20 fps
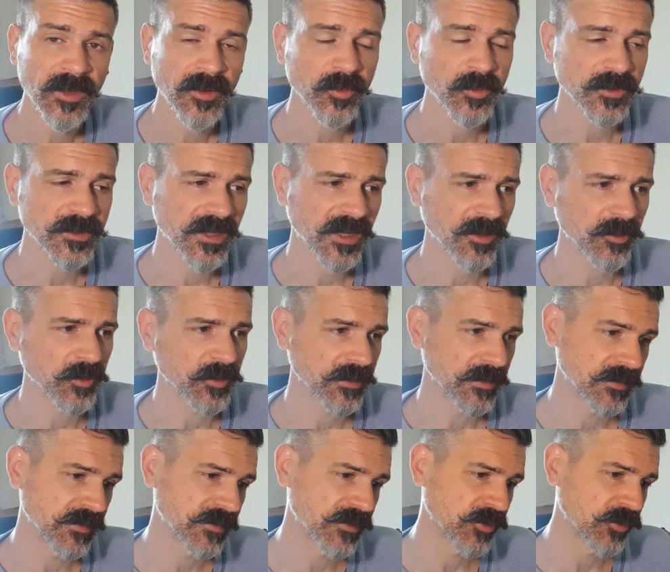was how
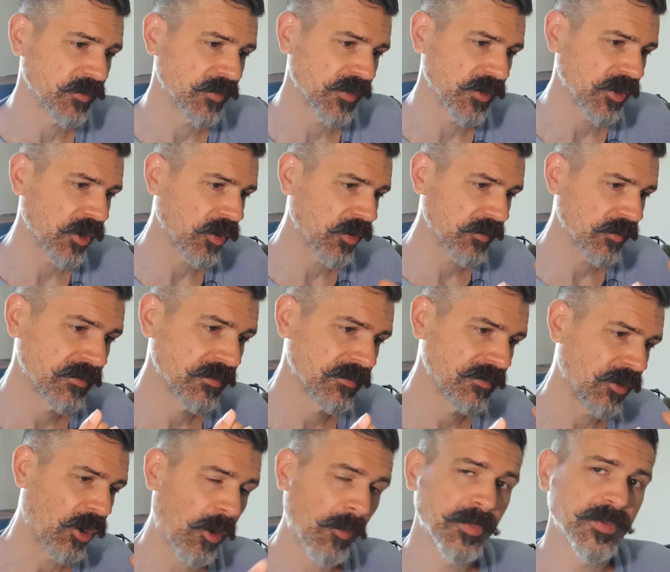sort of the
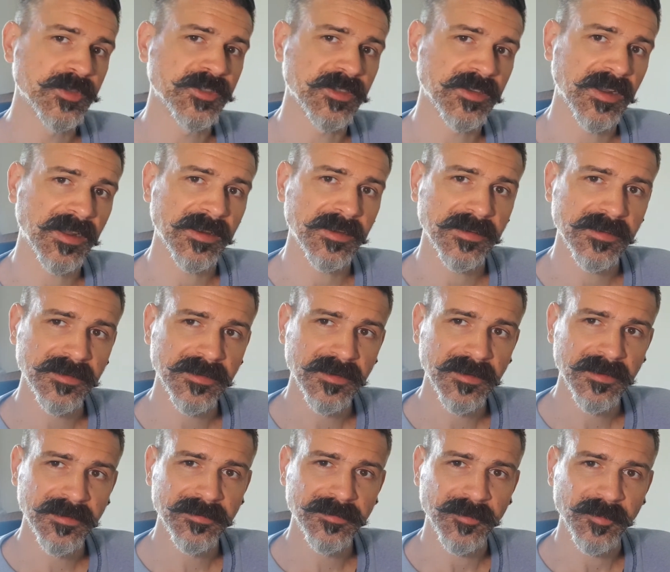opposite end
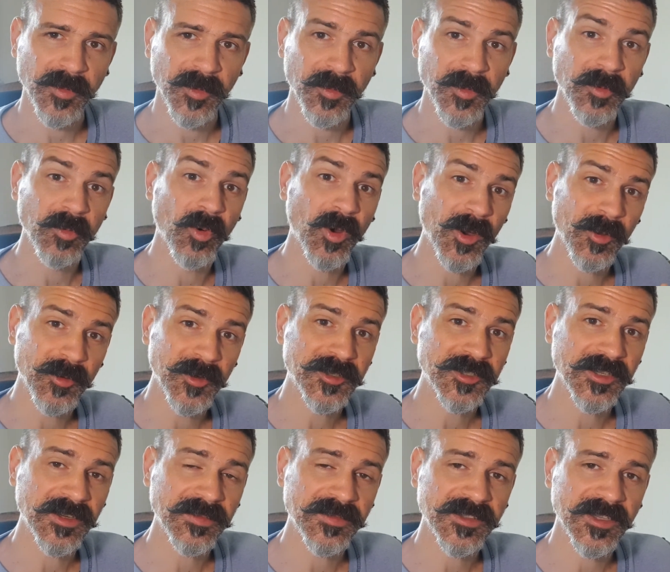from when we want to
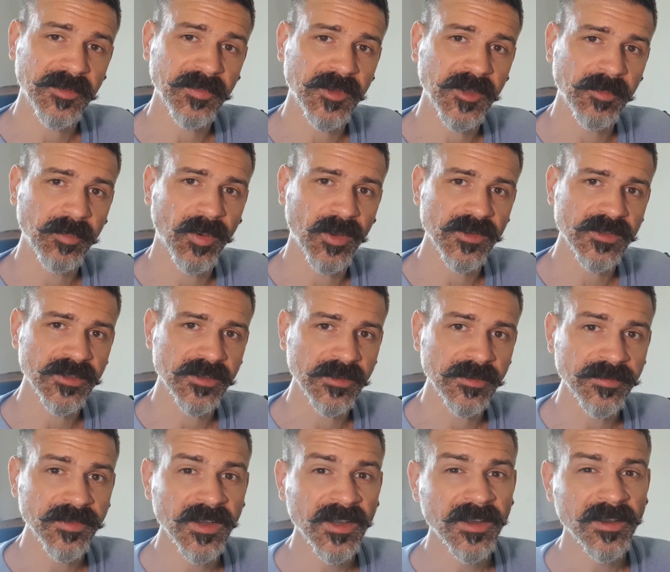achieve something positive.